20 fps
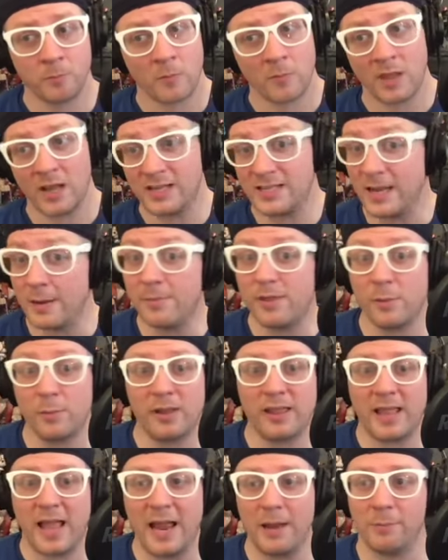Same thing
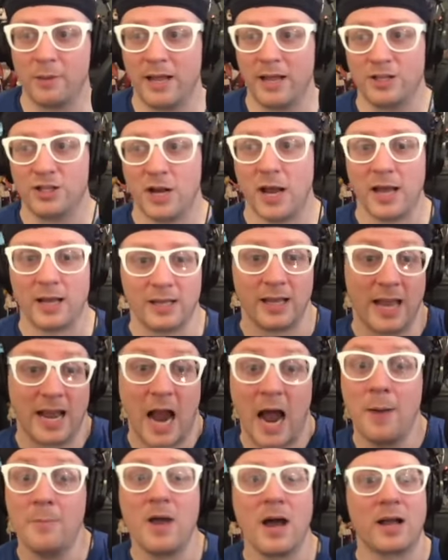with Cate Blanchett. Like,
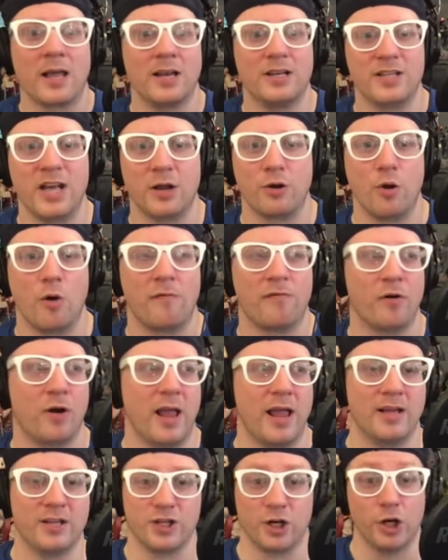I'm not going to take no for an
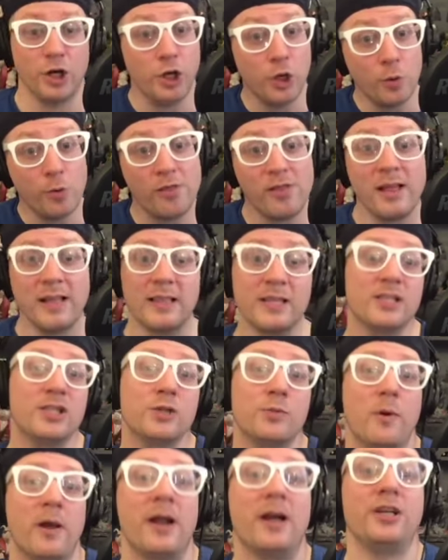answer. You think this is
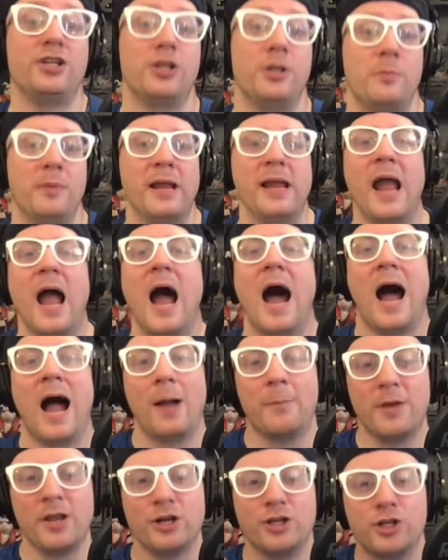what I should be?
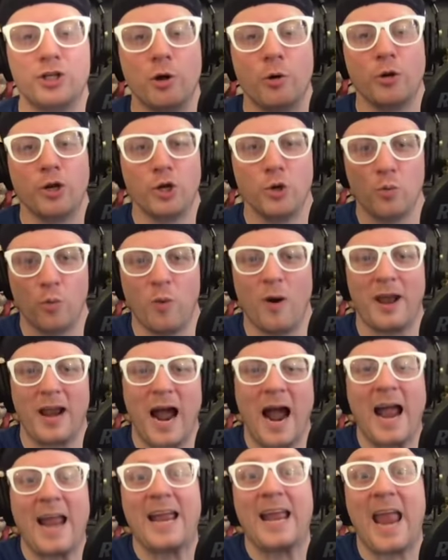I'm going to show you what
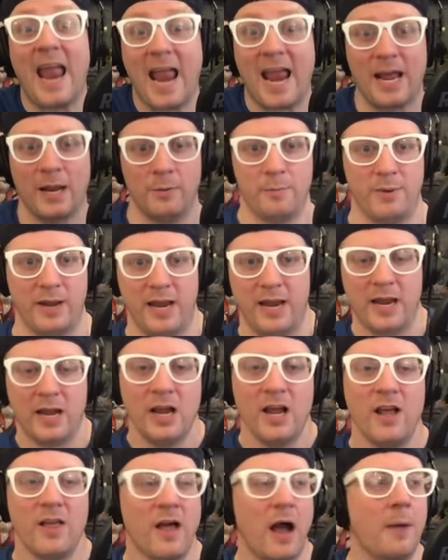I can be.
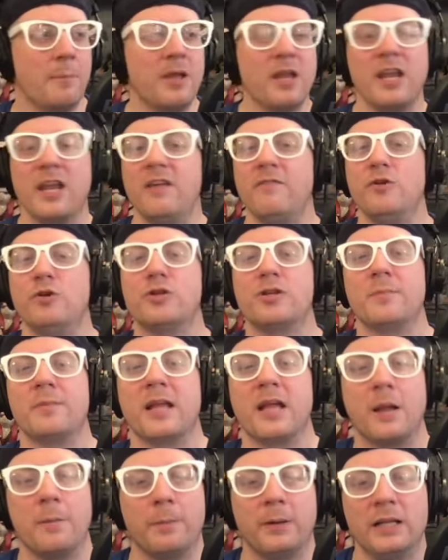I'm going to give you something
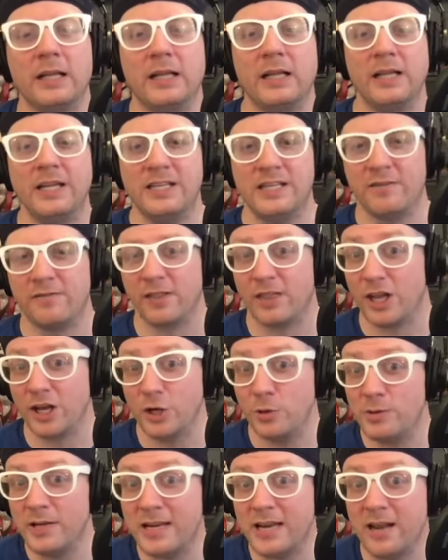completely different that
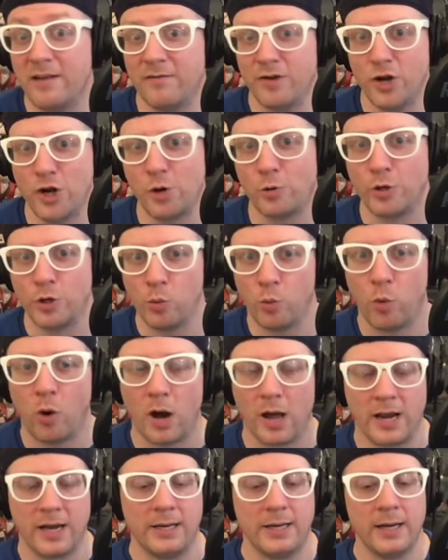you didn't even know you
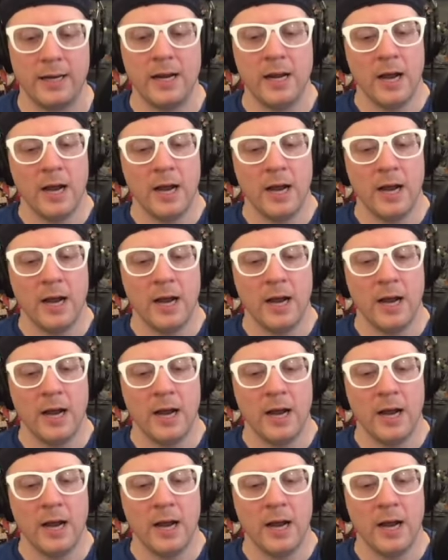wanted.